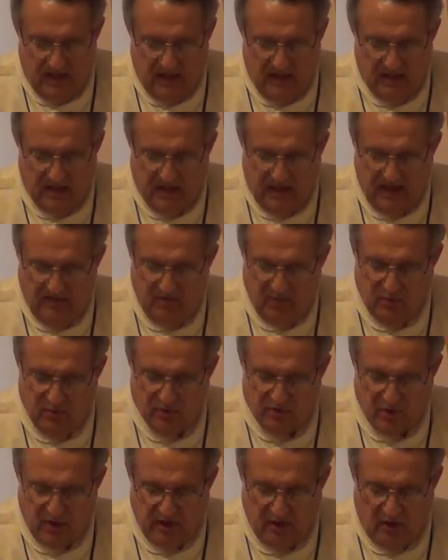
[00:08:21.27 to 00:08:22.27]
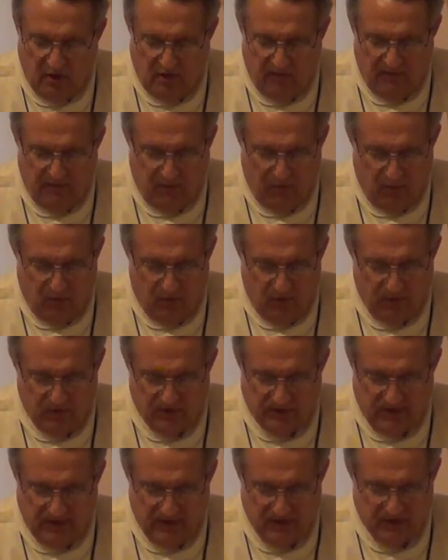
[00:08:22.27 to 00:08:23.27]
And Kevin was on all
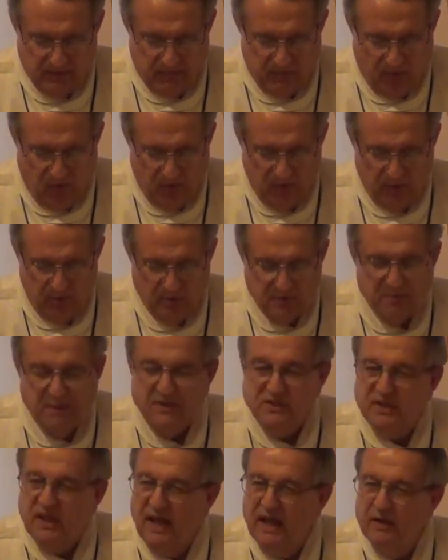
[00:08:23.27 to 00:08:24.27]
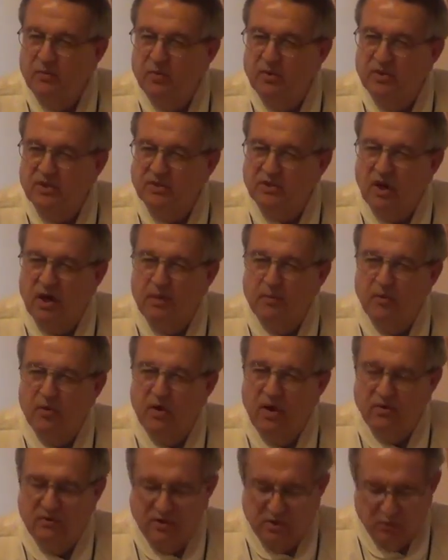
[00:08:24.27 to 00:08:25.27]
fours, and his opponent was beside him with his arm
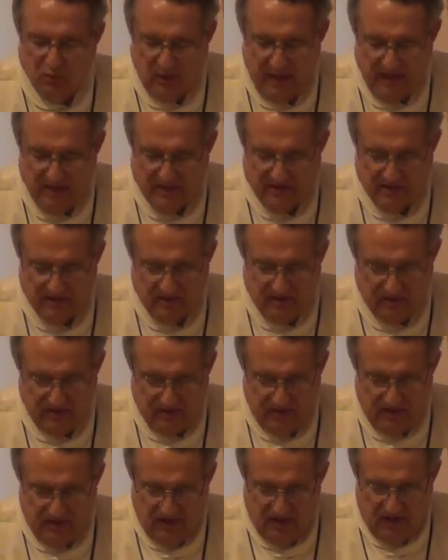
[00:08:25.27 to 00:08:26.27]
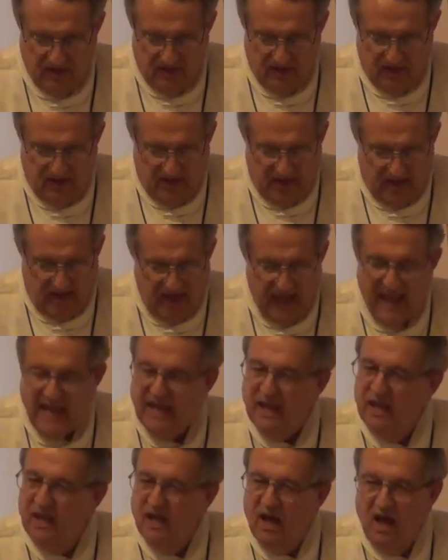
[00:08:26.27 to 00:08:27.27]
around his waist
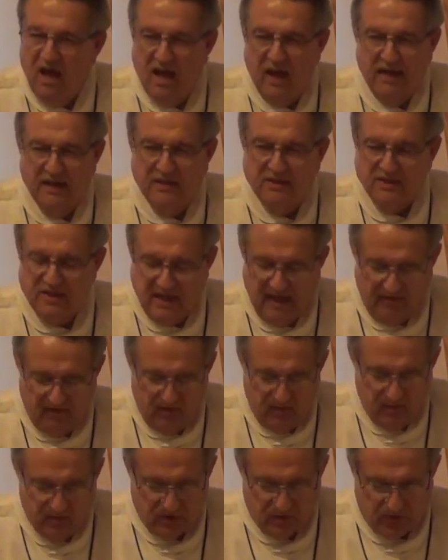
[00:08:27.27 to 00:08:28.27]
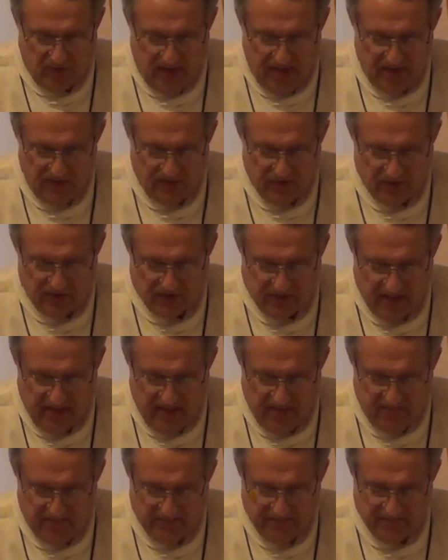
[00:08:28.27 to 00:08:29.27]
hanging on as Kevin was trying to
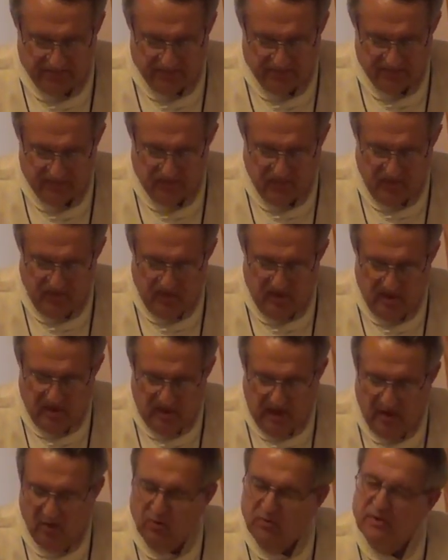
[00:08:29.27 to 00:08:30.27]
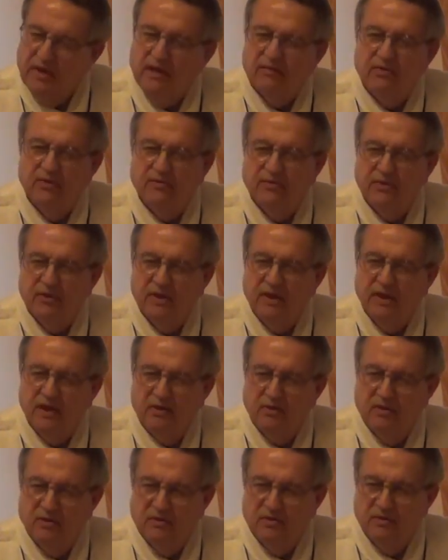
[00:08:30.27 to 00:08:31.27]
escape, I will never forget
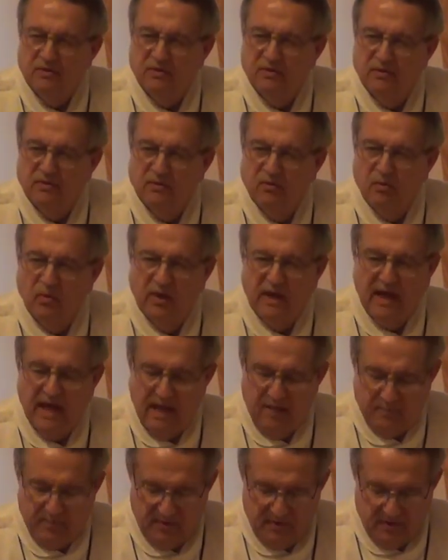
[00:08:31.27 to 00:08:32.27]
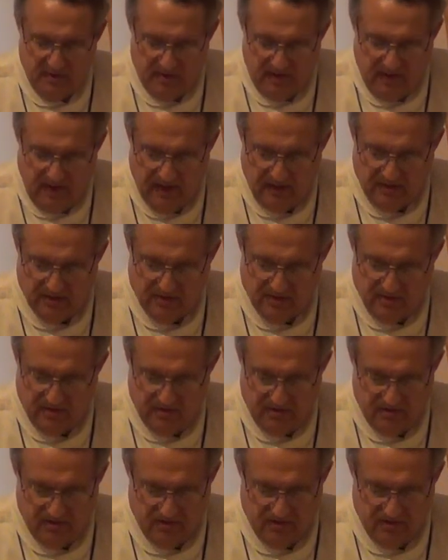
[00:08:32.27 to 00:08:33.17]
what happened next.